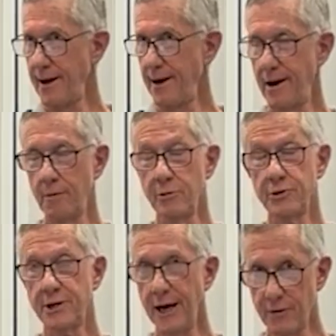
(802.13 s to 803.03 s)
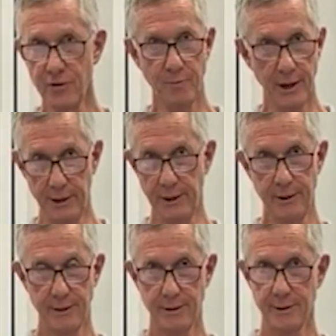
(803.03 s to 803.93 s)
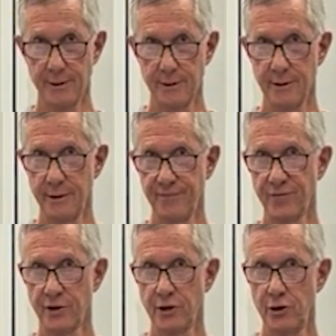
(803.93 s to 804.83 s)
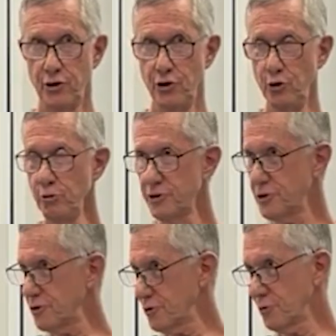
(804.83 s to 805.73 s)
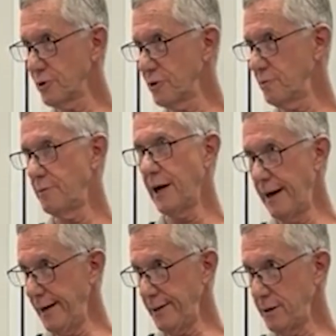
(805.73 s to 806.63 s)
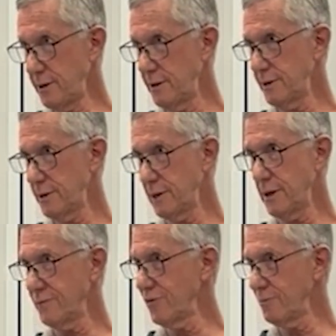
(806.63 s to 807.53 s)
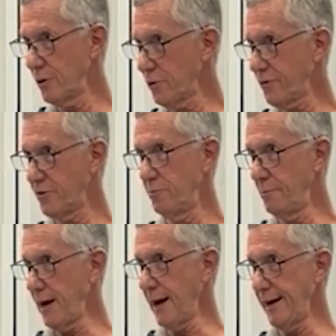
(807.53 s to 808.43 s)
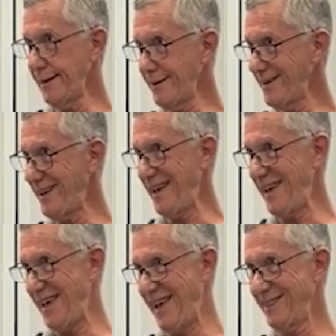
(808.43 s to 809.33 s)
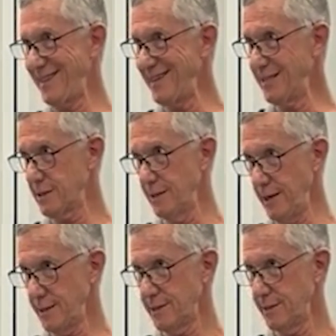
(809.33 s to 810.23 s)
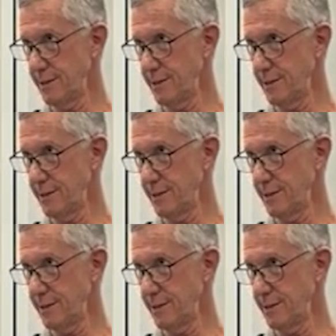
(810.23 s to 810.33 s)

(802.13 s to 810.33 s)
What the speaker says: Almost everybody uses the word mind to cover both the mind and the intellect.